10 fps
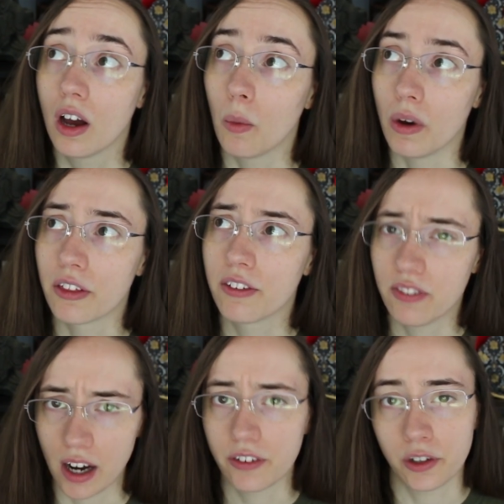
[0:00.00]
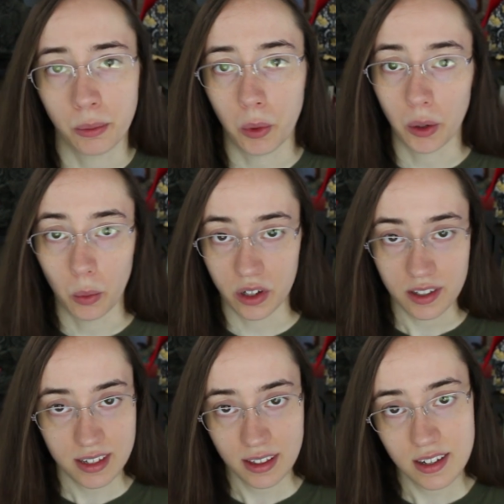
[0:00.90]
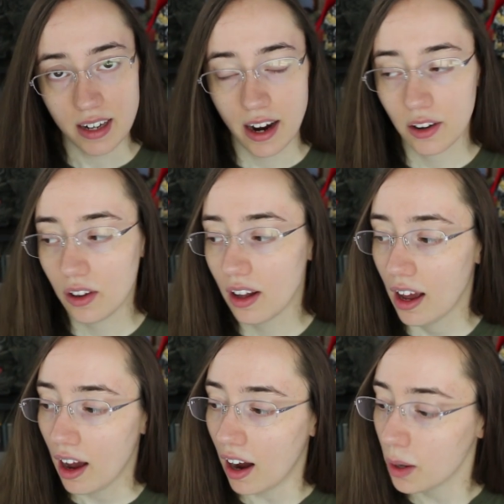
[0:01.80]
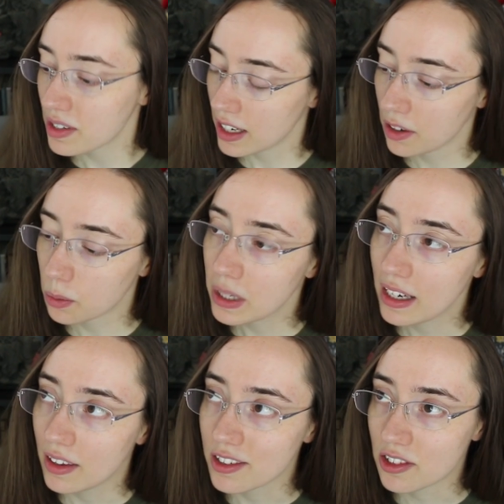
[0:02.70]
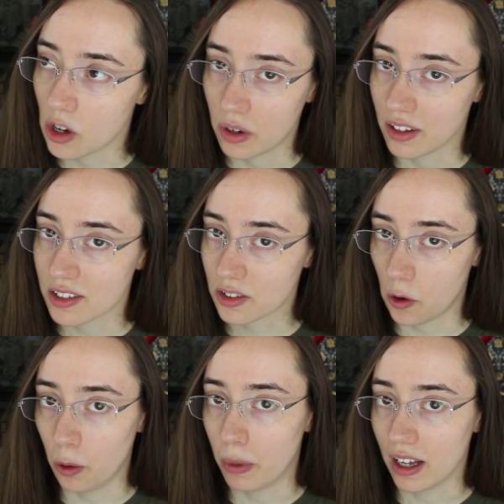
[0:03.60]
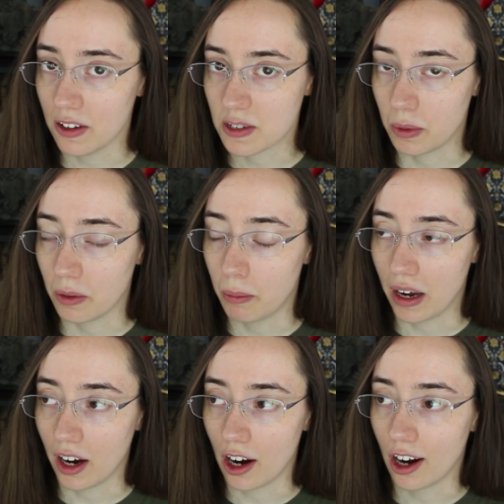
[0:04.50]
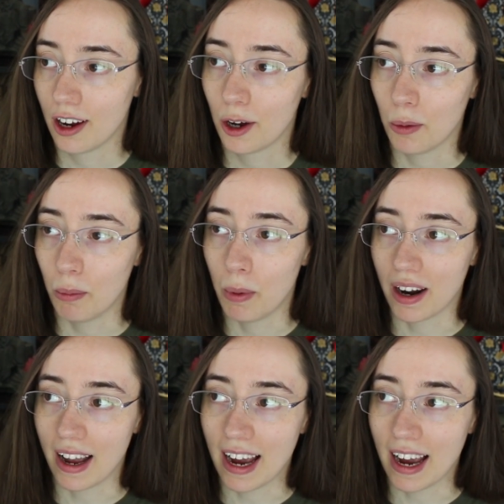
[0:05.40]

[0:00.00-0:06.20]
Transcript: with five or more words in the title. I was gonna read The Stone and the Skull by Elizabeth Bear but I